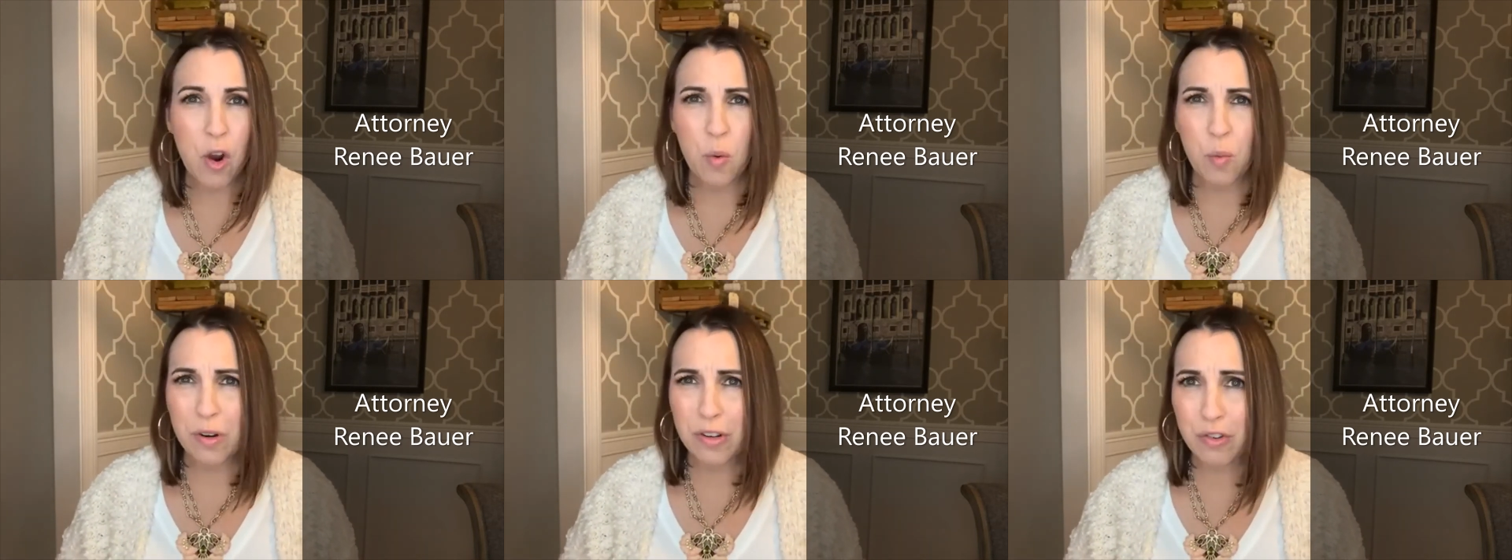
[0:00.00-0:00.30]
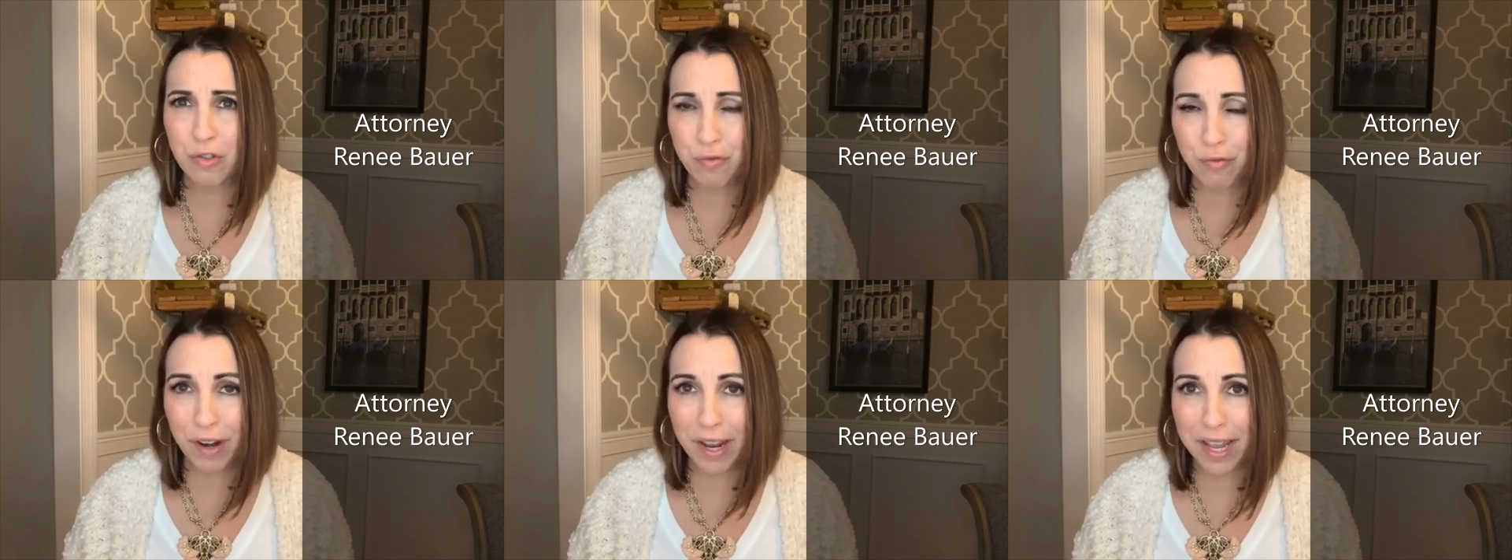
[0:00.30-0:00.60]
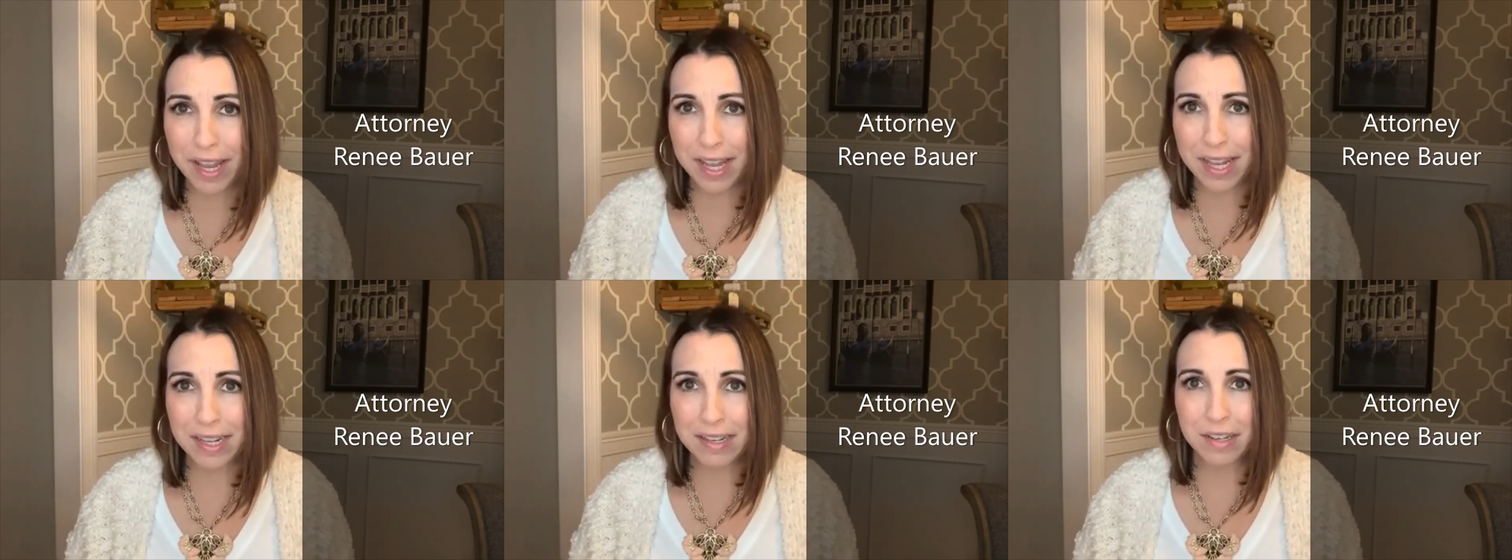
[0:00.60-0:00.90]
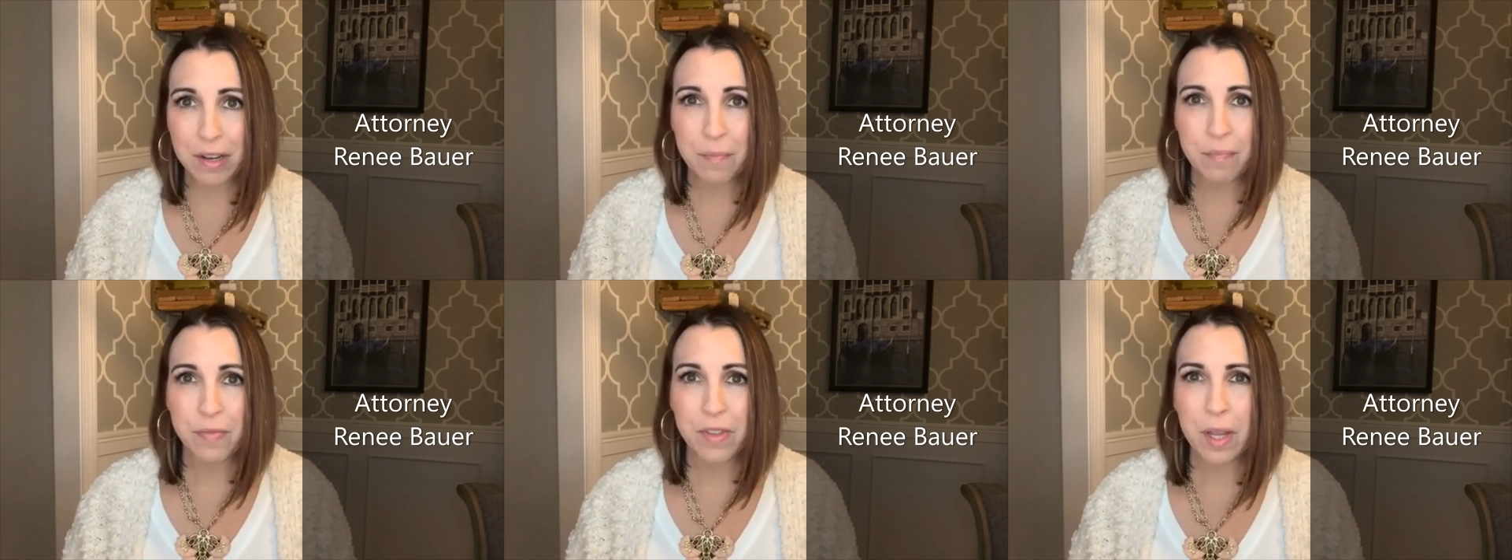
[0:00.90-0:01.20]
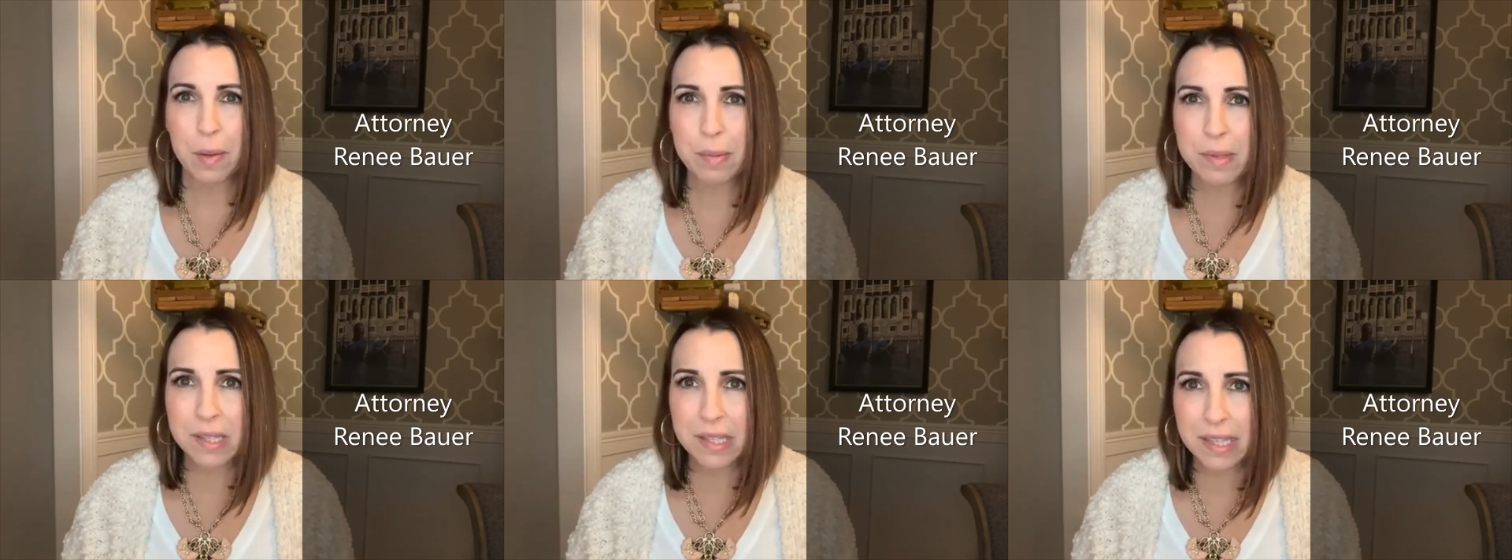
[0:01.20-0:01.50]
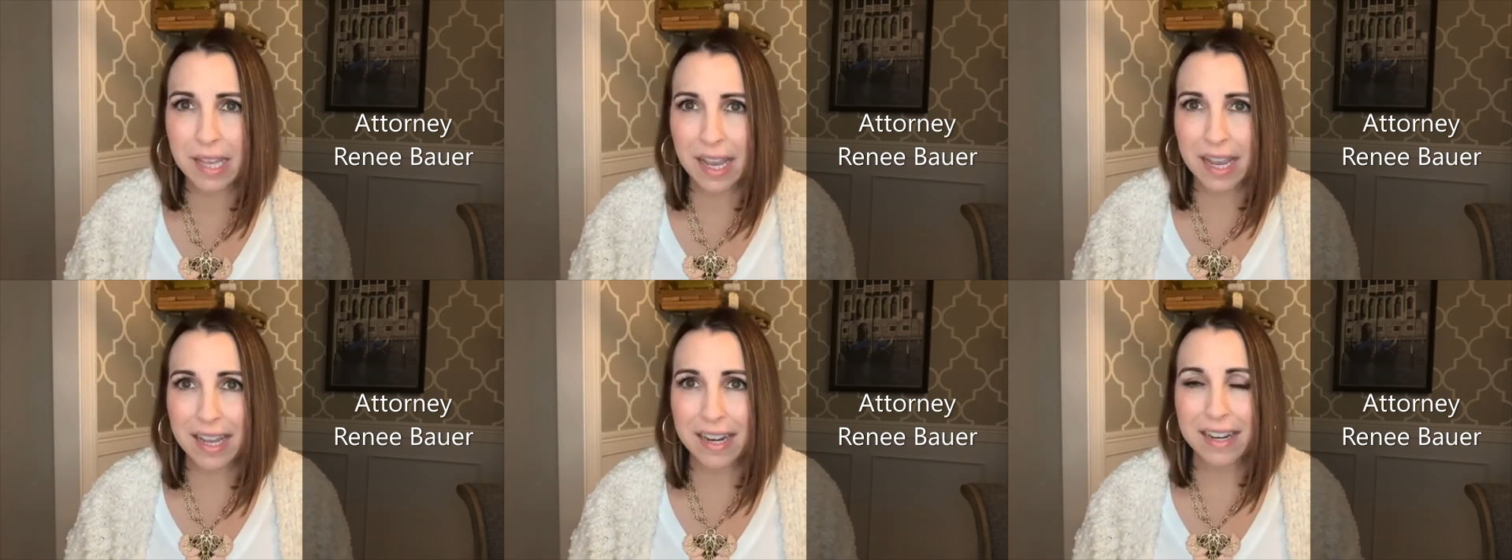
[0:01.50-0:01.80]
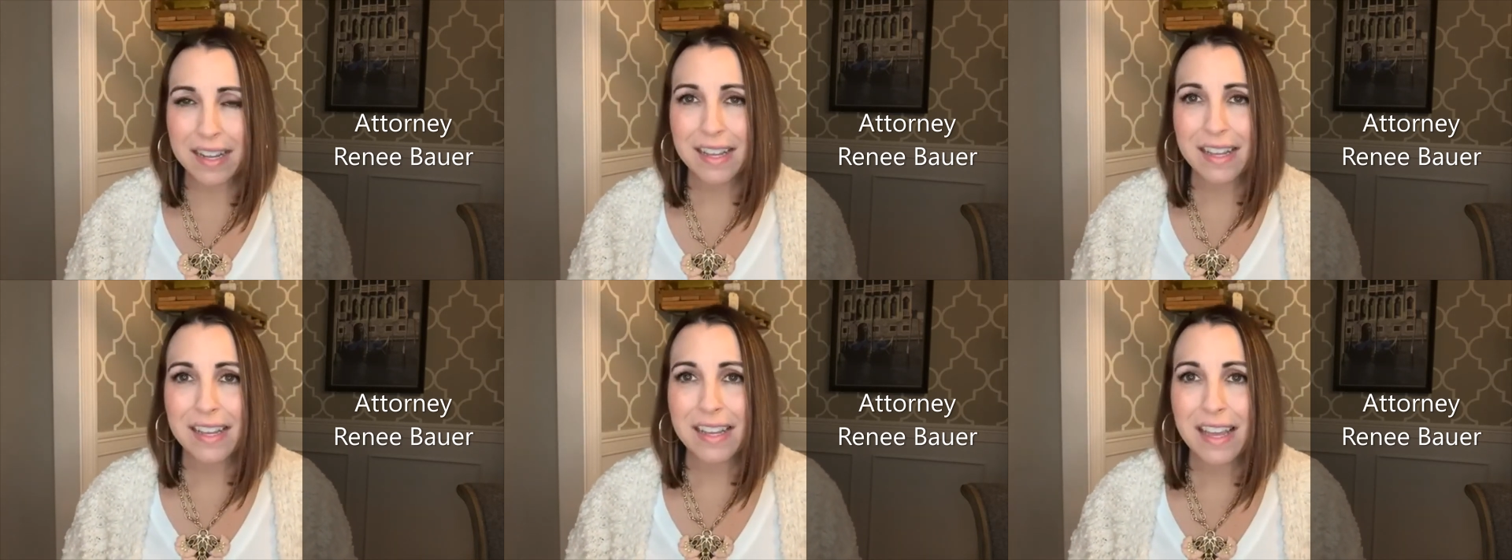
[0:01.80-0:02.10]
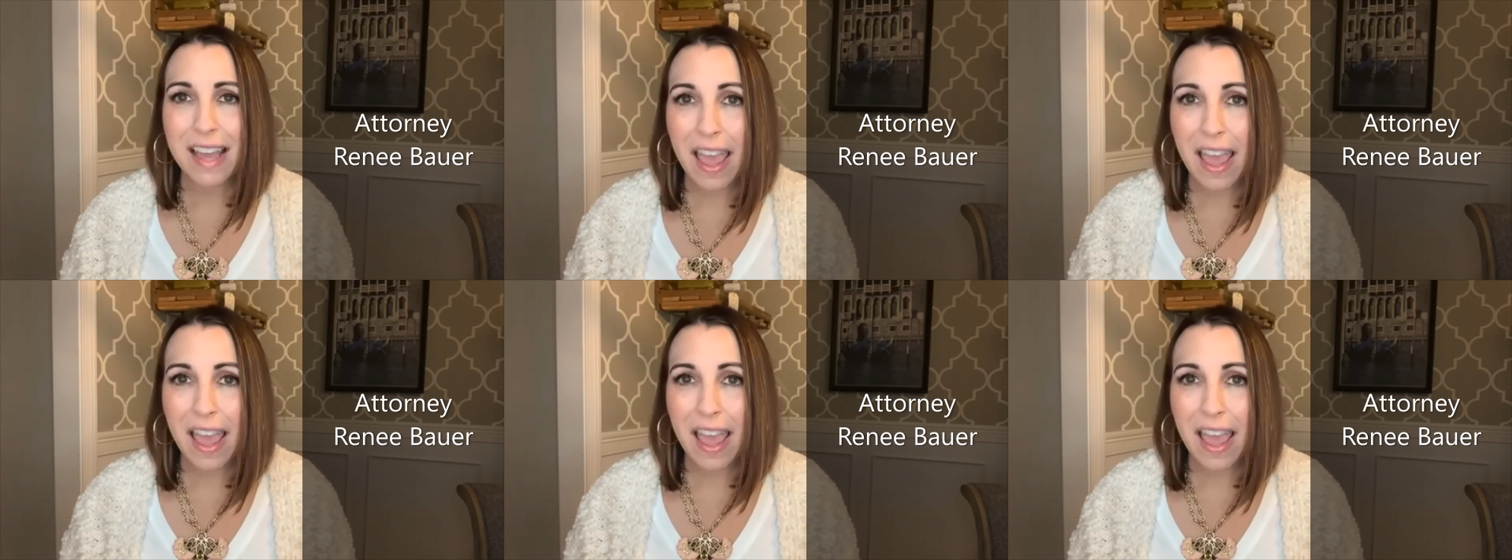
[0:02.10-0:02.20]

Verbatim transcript: we're drained, upset,